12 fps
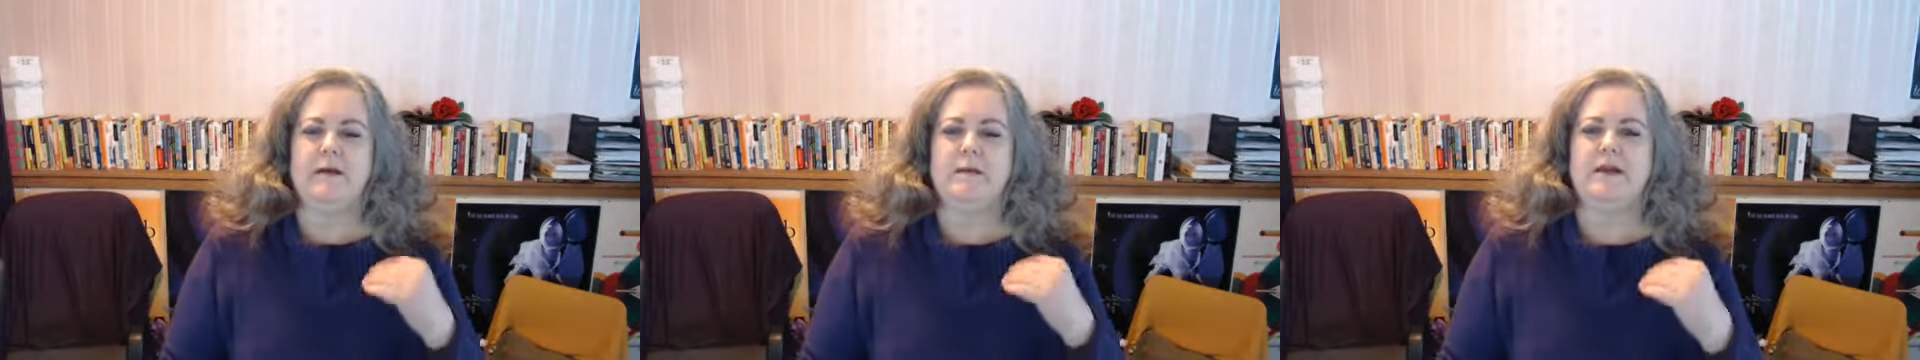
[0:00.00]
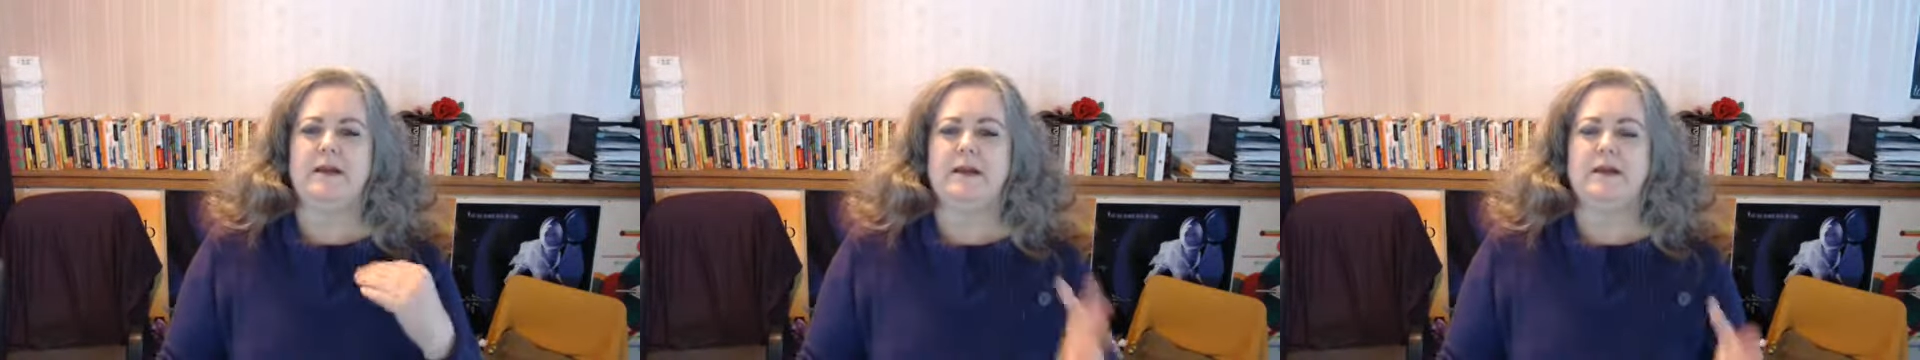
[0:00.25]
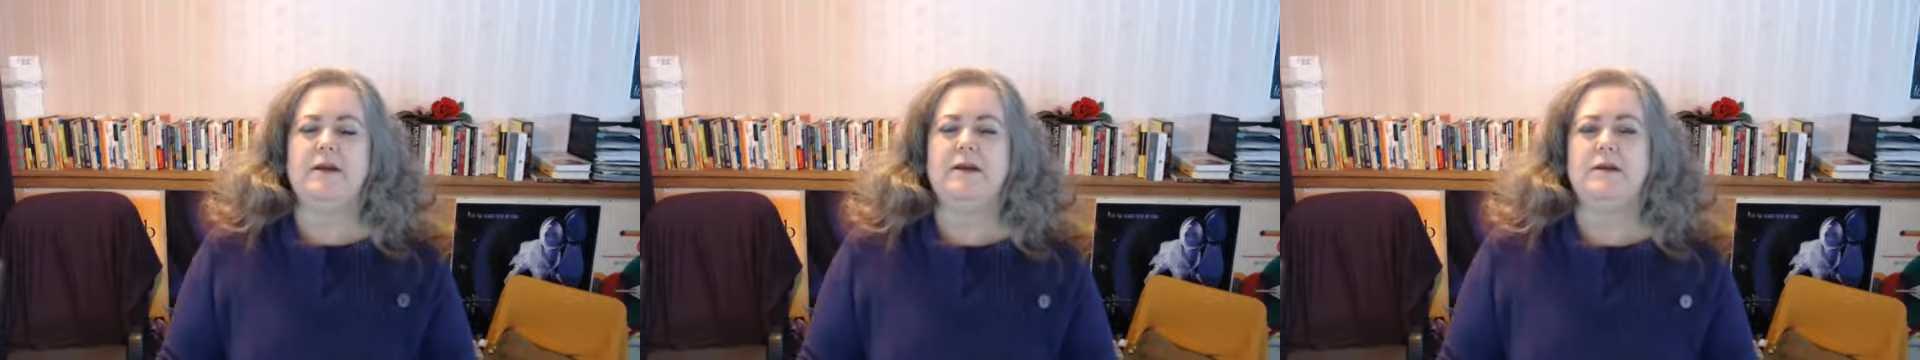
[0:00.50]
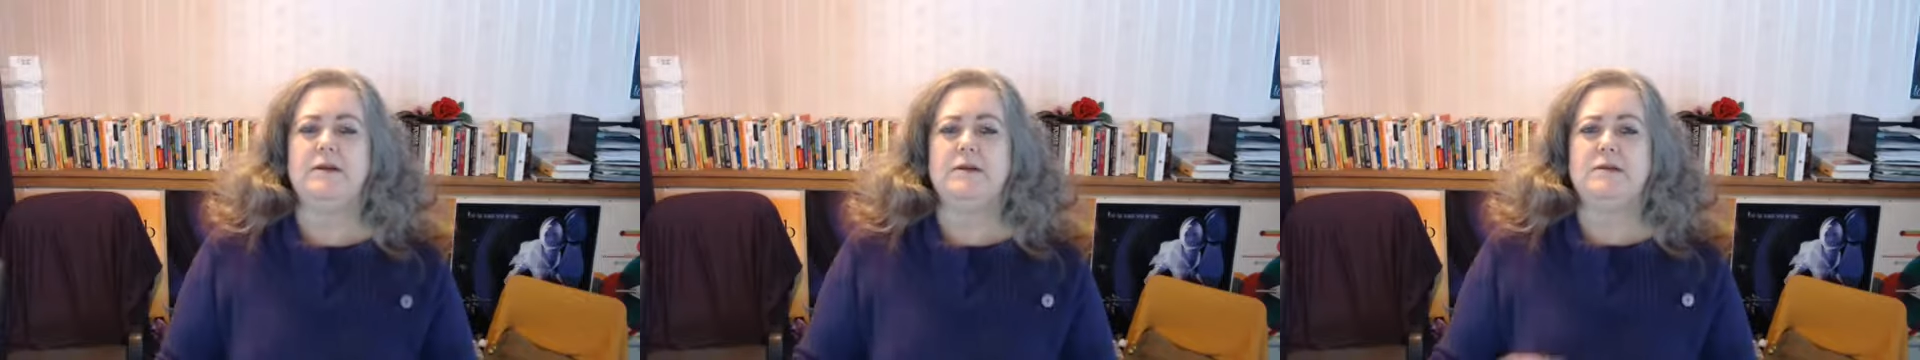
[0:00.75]
Read in
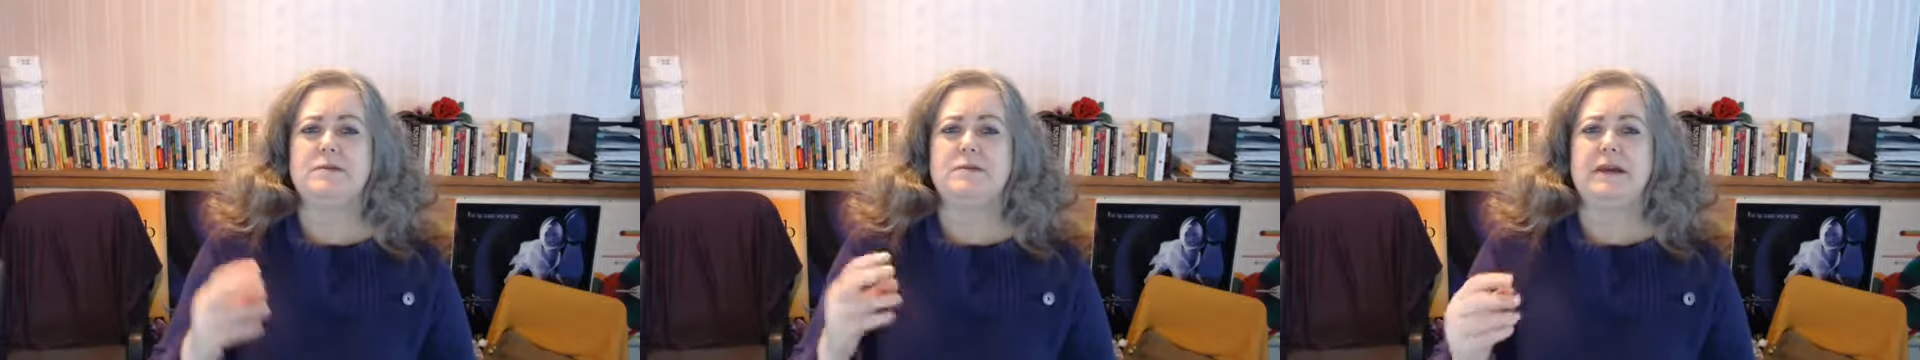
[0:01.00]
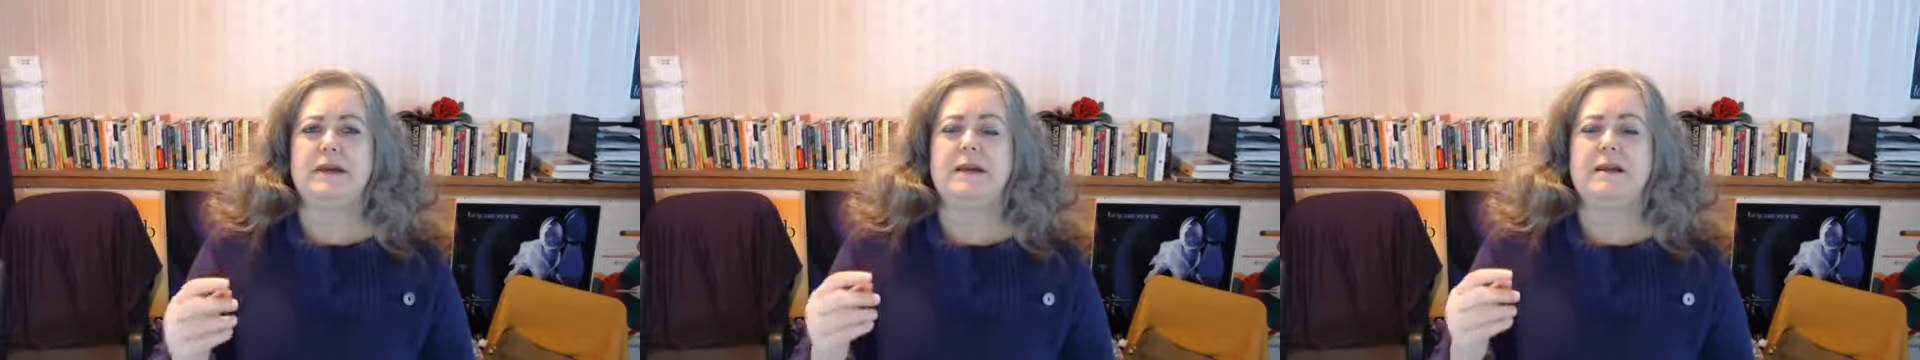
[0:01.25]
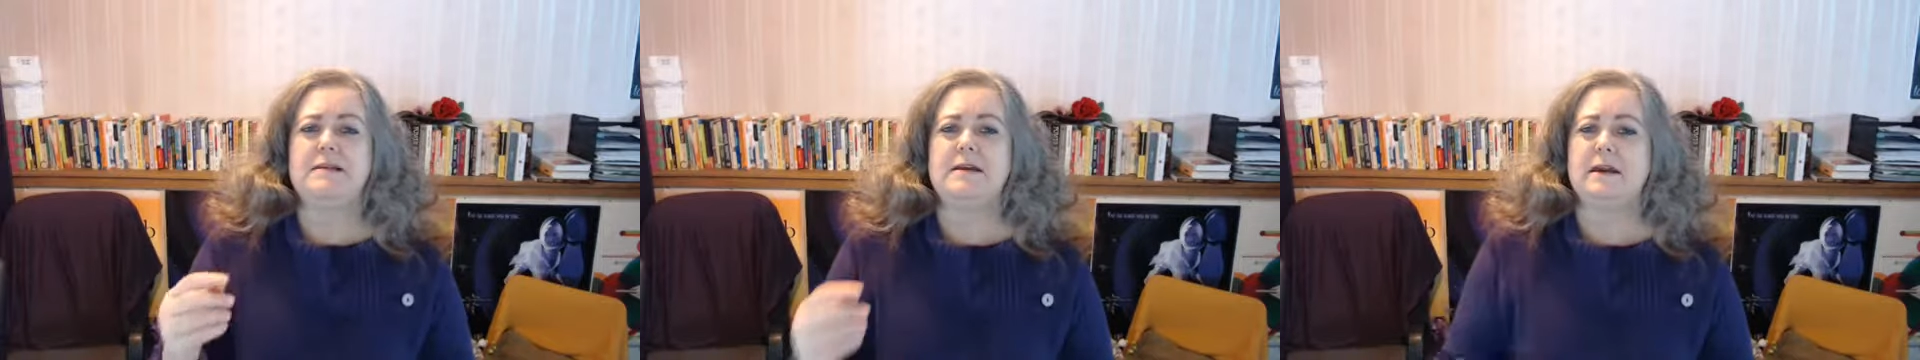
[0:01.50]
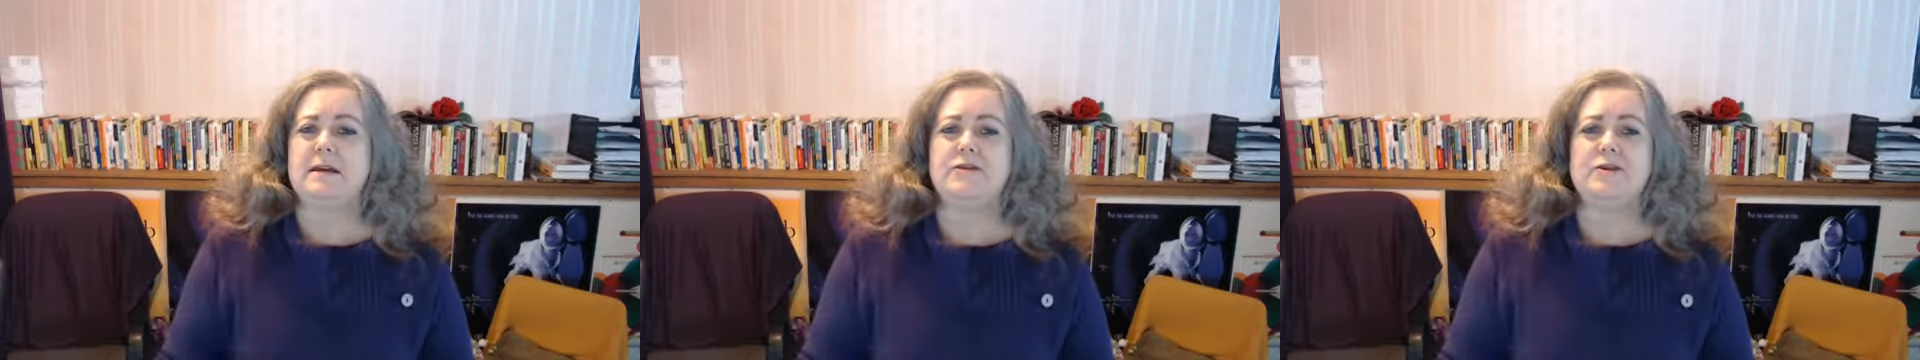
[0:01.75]
queues, read
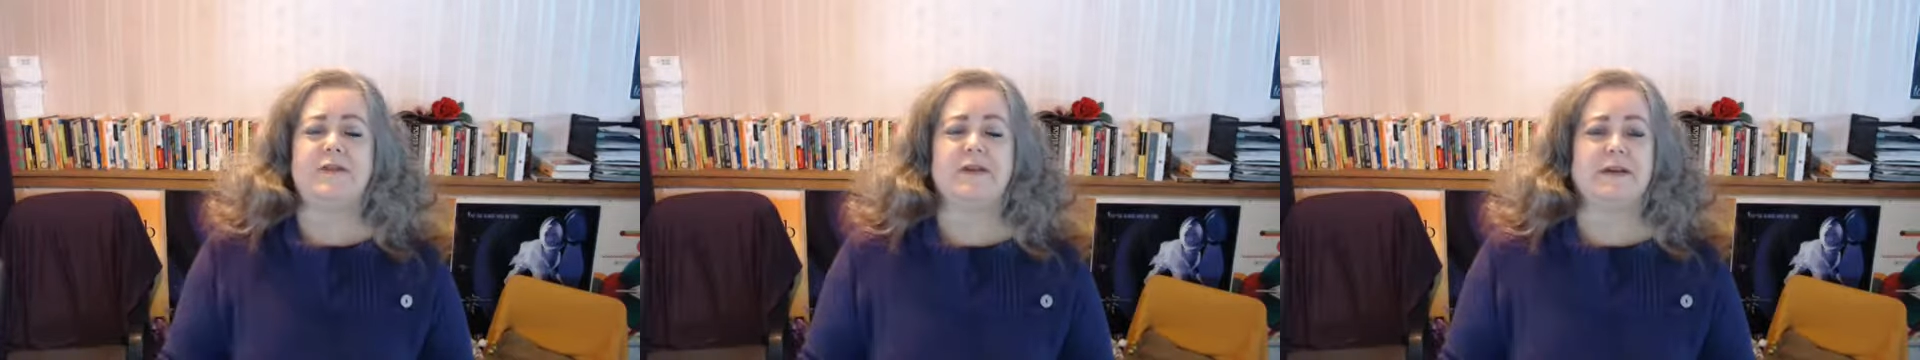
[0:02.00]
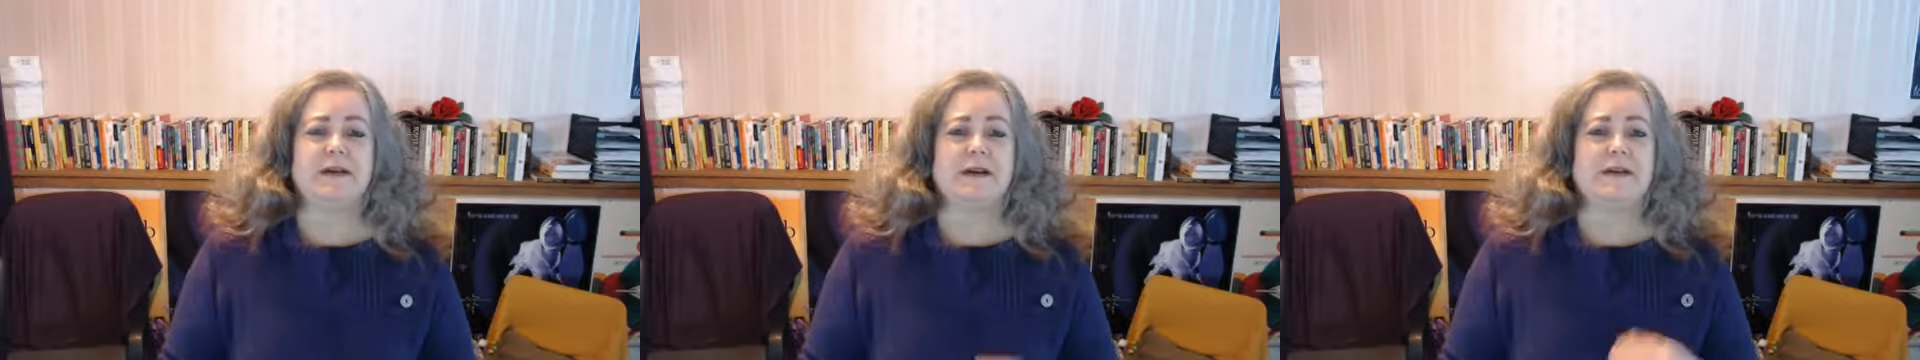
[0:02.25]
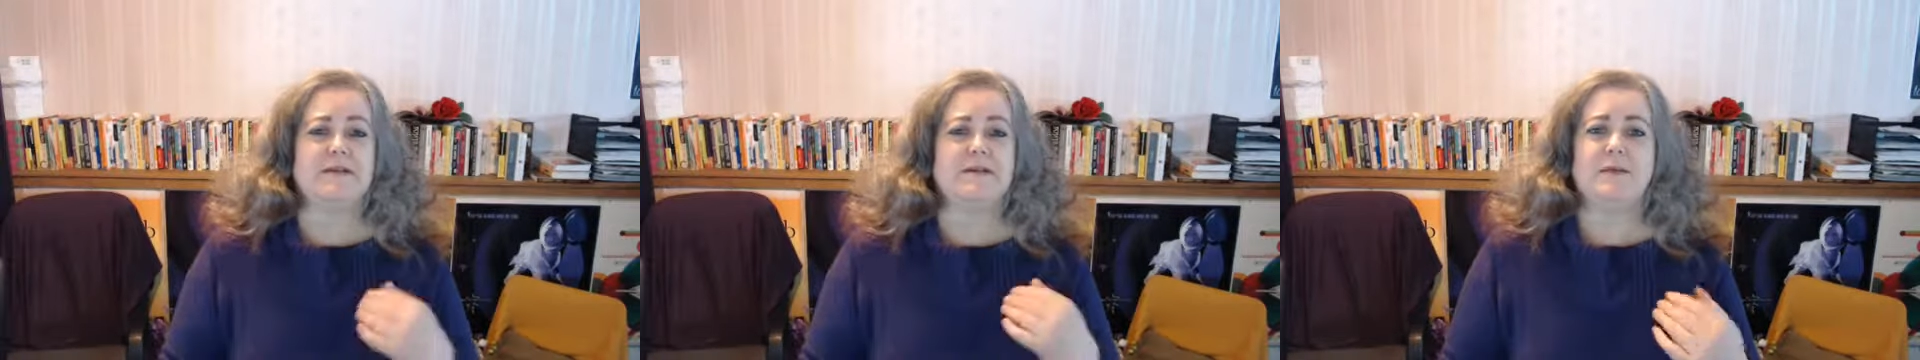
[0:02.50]
at traffic lights,